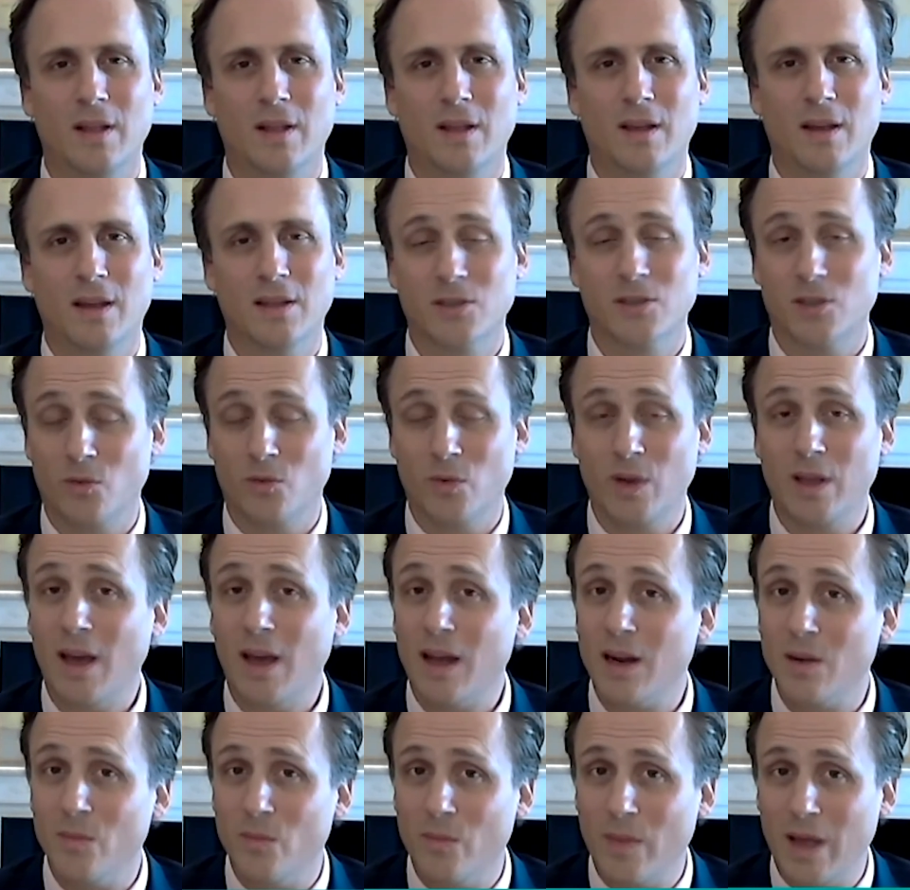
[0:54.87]
And so we
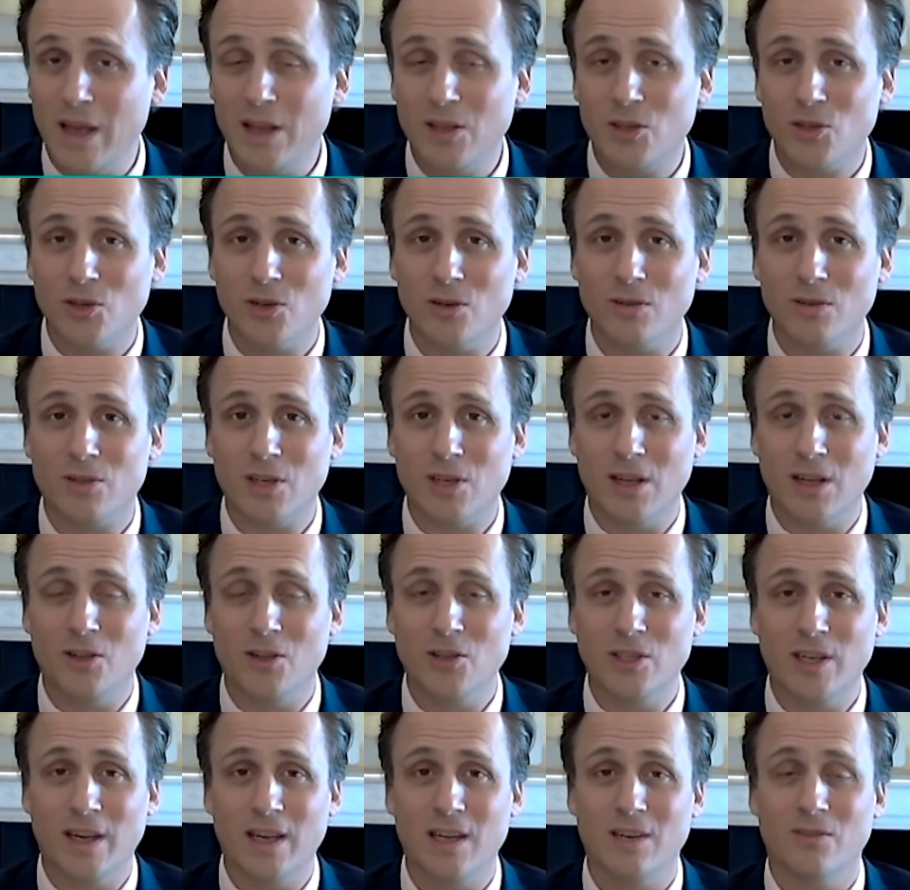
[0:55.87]
had a major
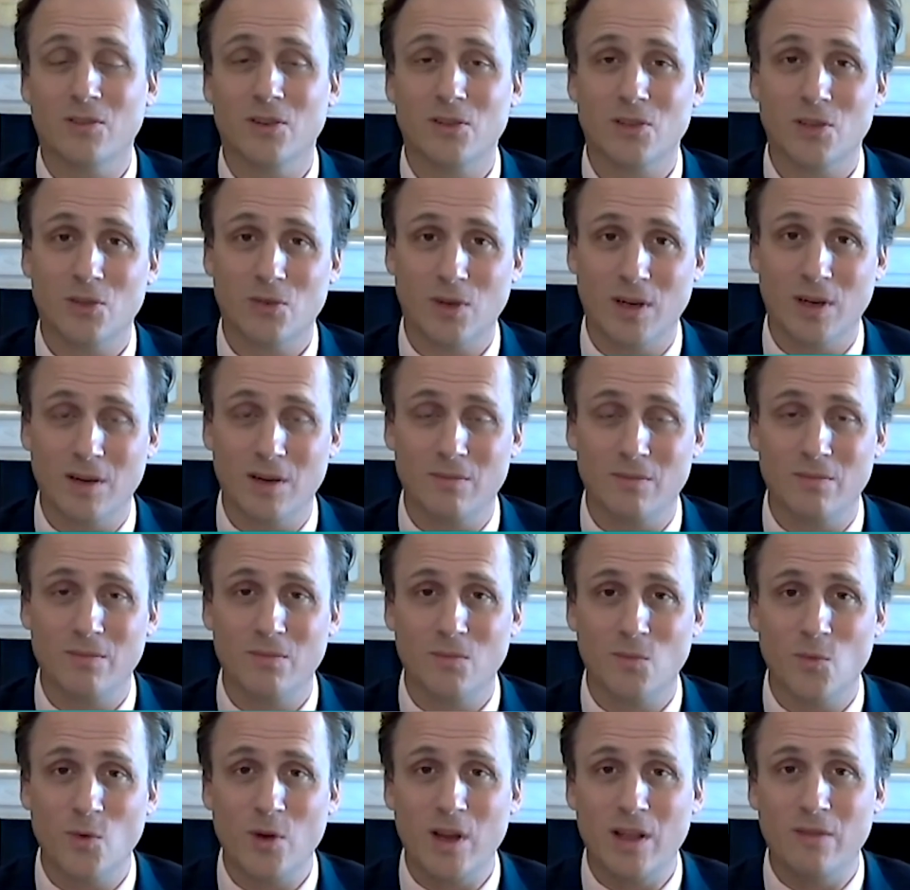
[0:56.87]
challenge ahead of us to try to
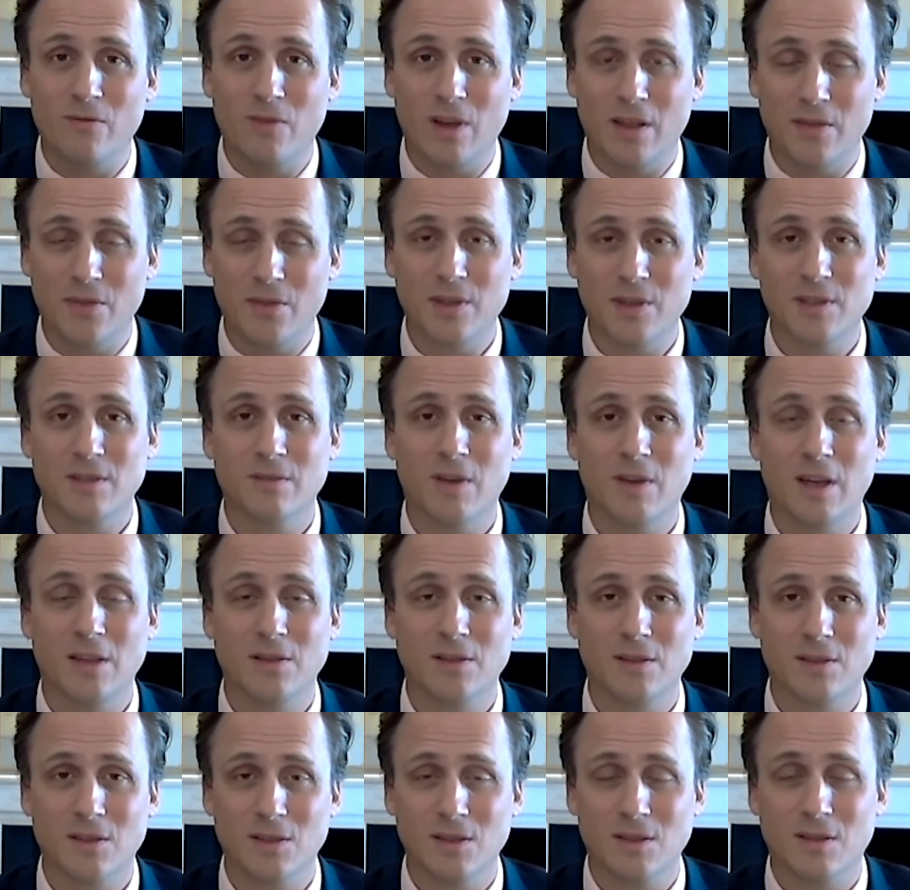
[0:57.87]
reinvent this
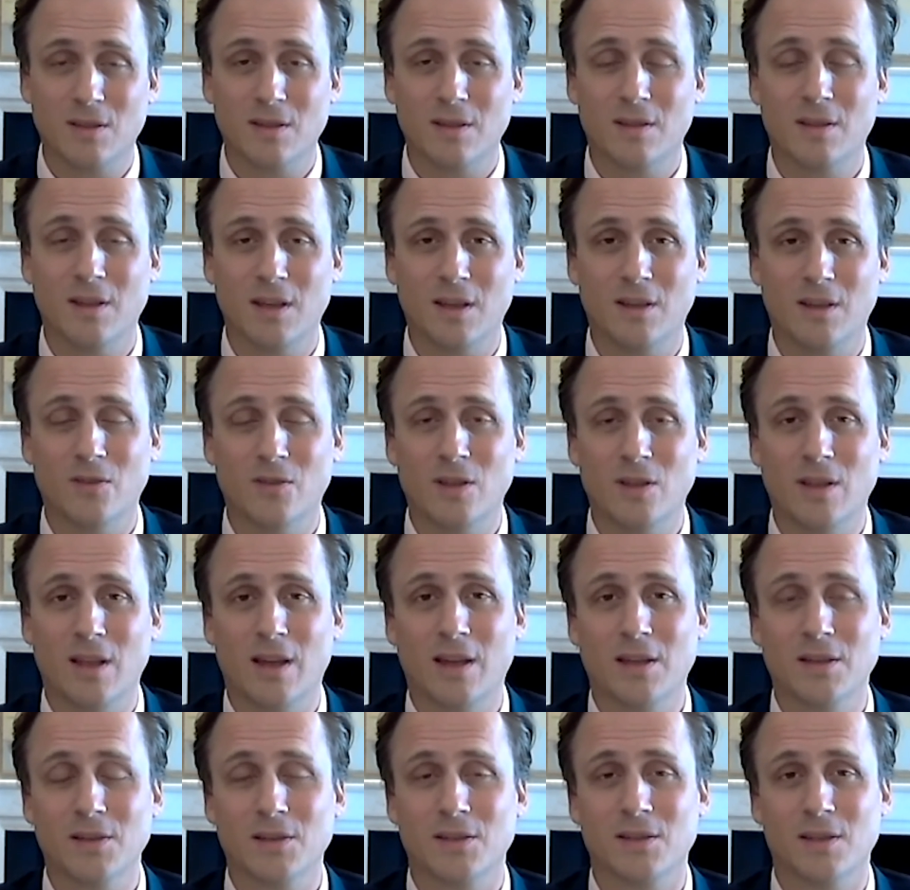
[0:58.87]
event, to think of it
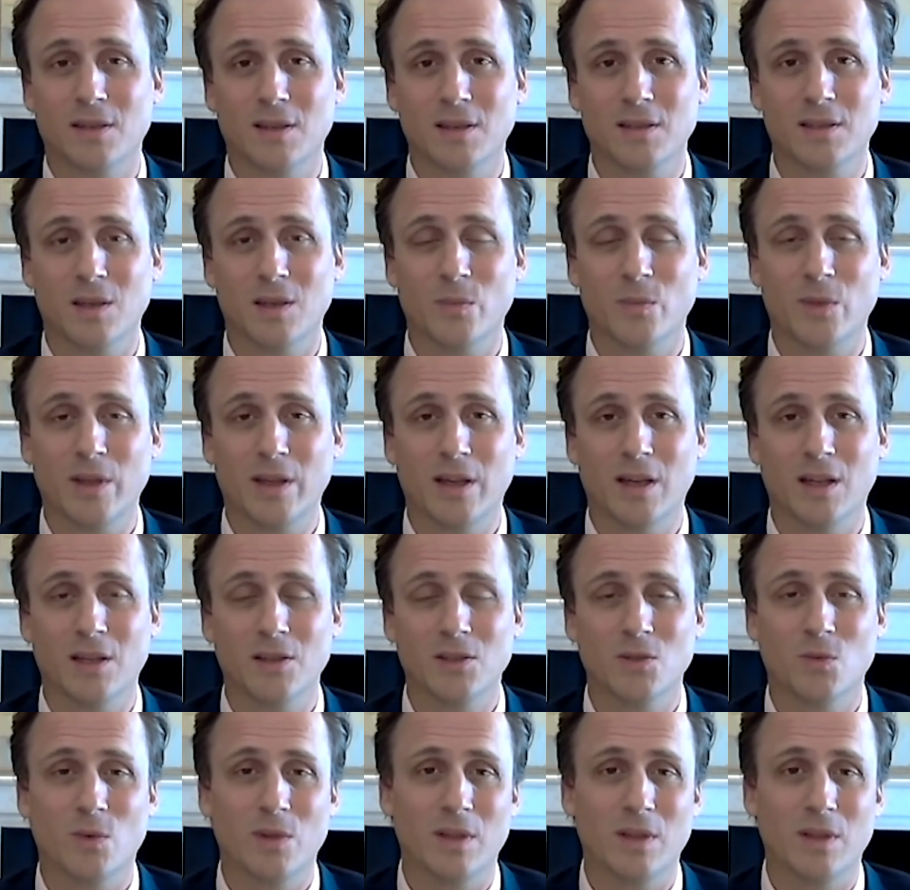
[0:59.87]
as something else, what the